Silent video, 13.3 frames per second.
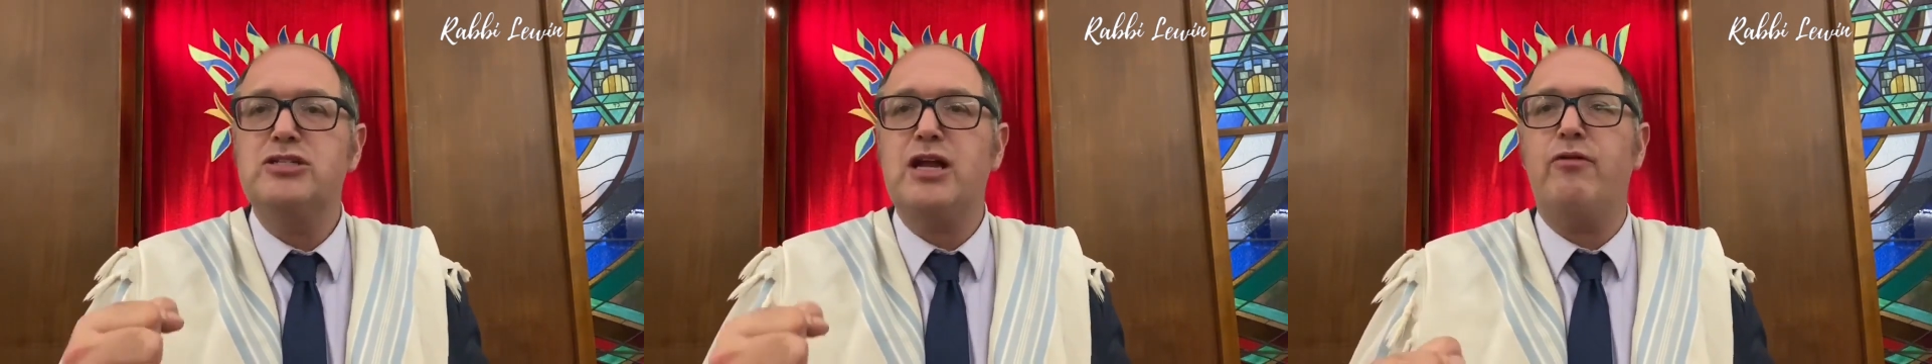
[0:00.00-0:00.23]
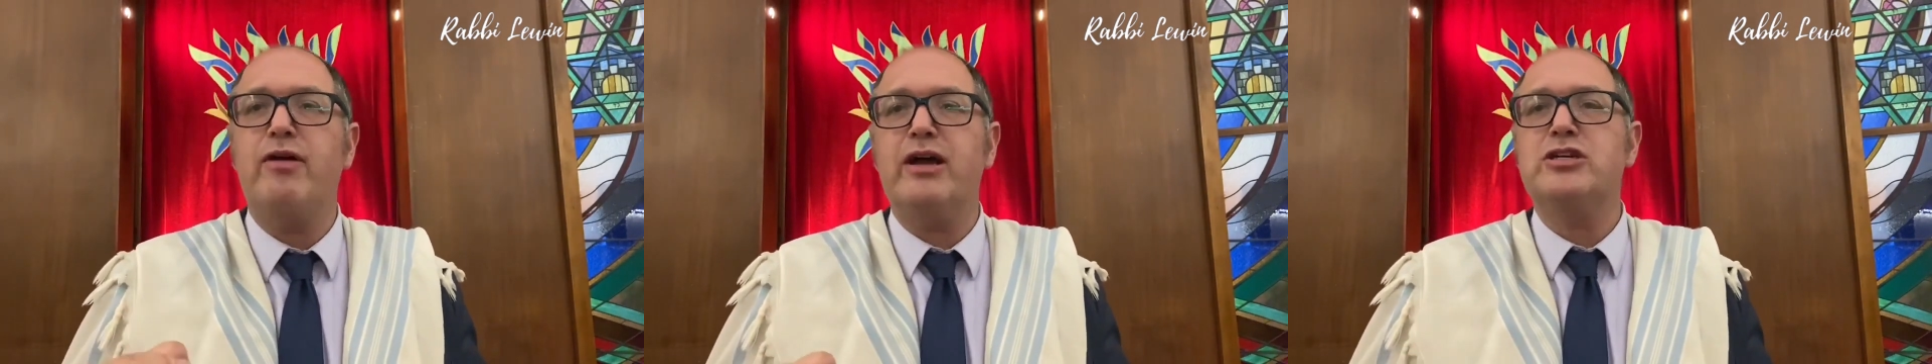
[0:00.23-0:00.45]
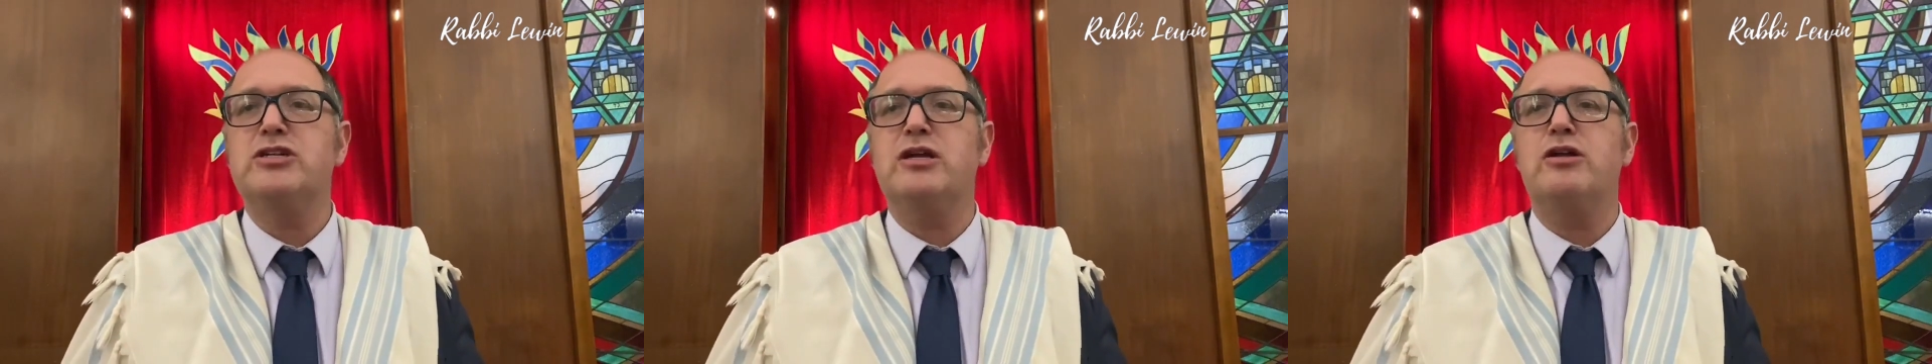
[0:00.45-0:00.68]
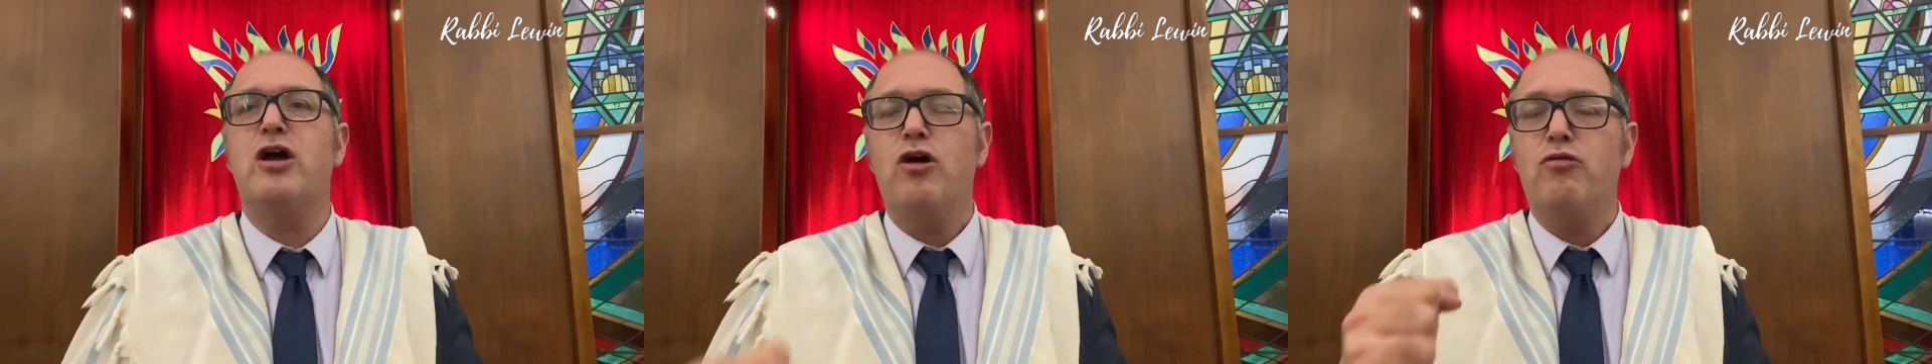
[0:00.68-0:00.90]

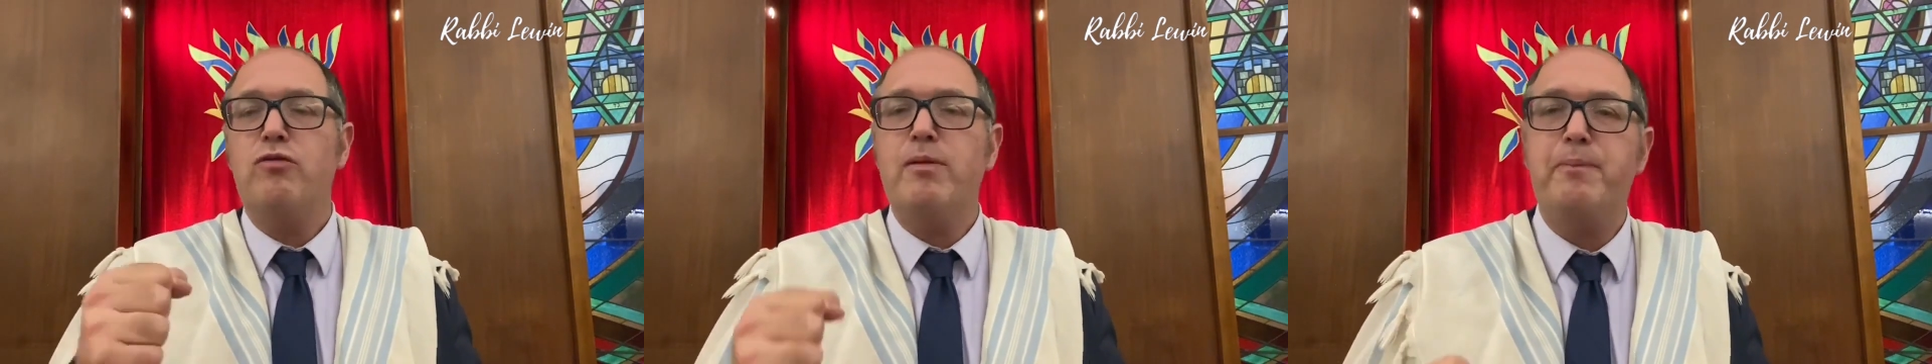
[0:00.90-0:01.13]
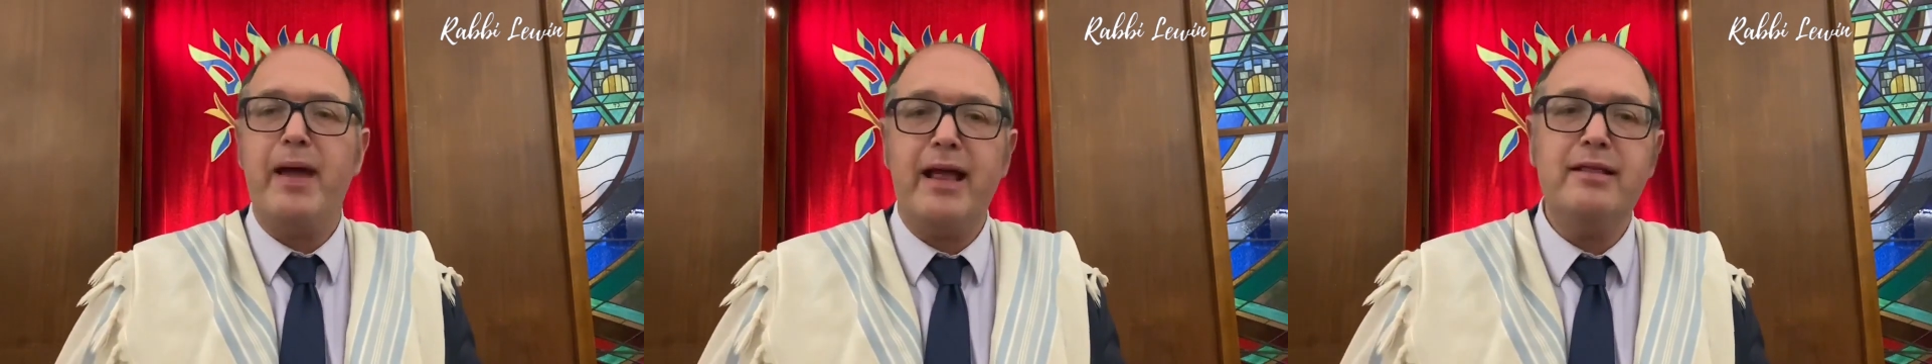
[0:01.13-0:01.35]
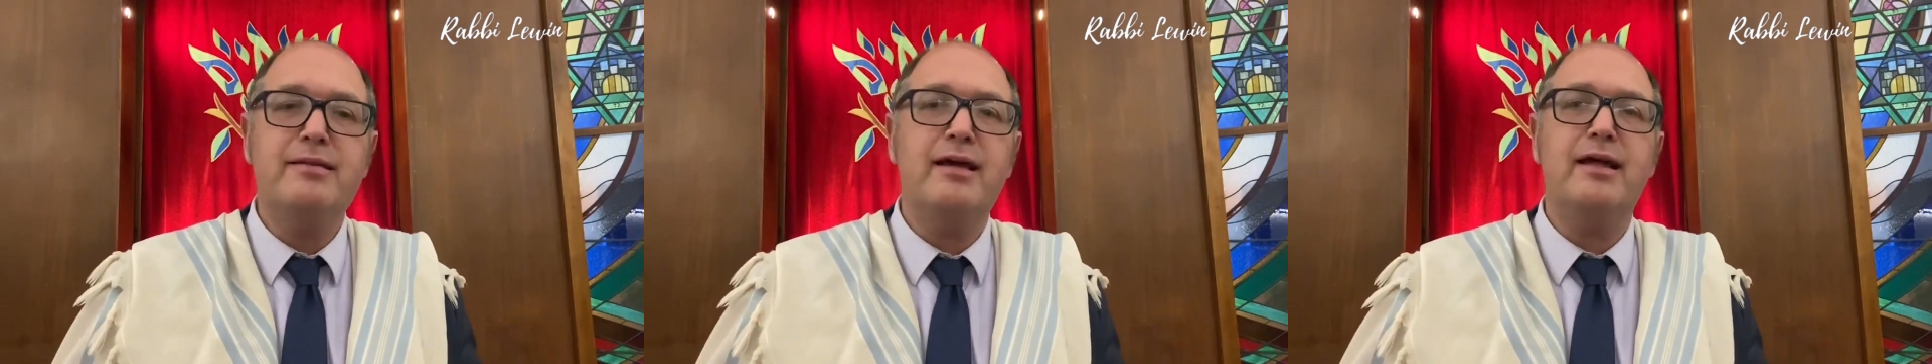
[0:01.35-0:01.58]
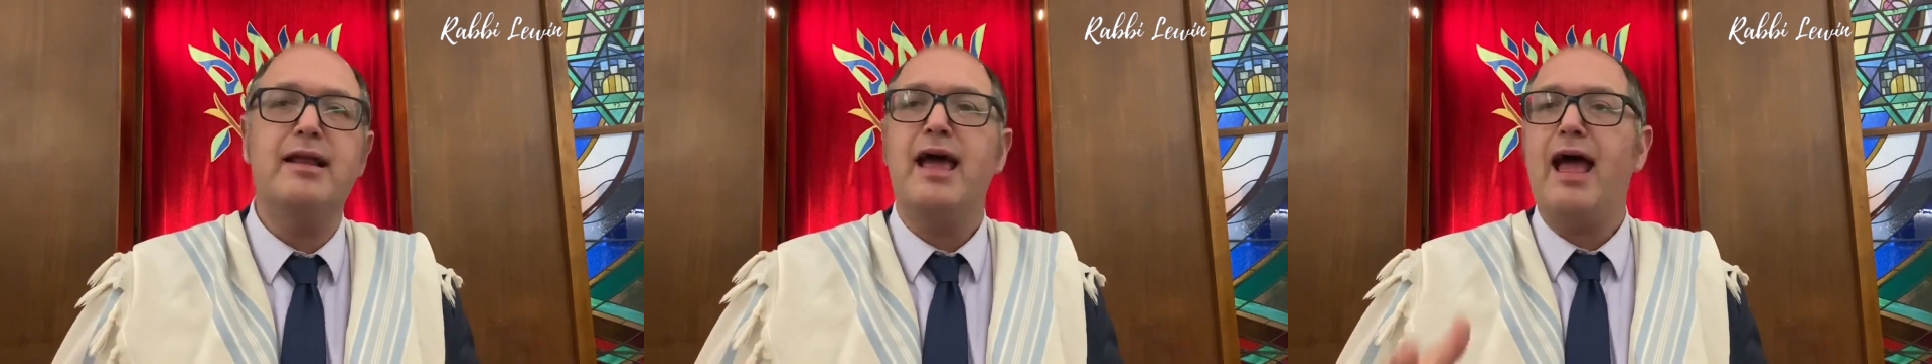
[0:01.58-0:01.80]
direction,
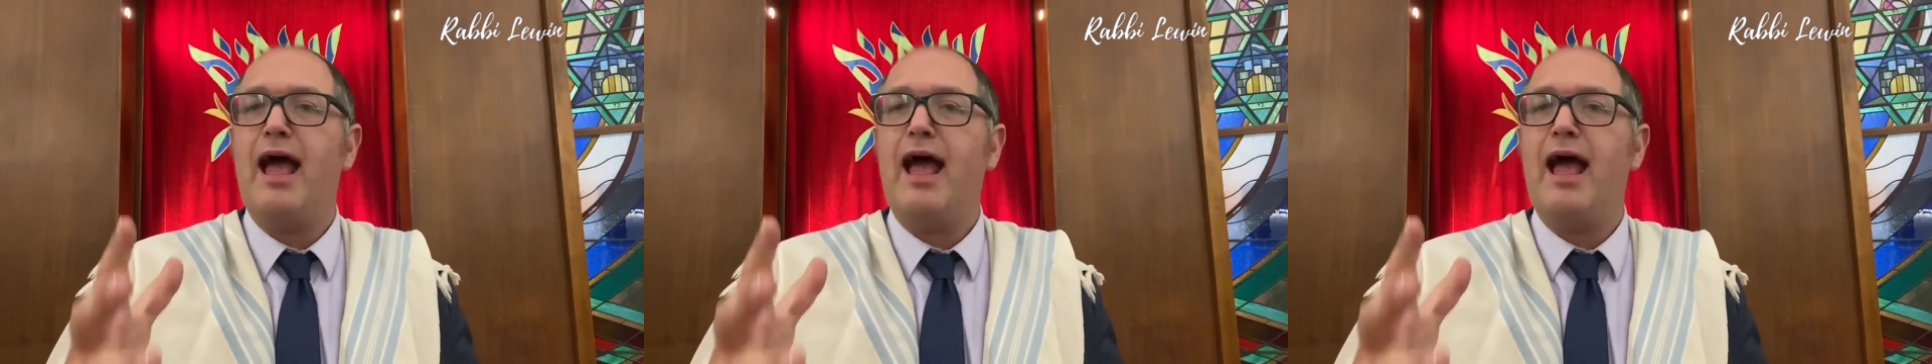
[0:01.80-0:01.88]
repented,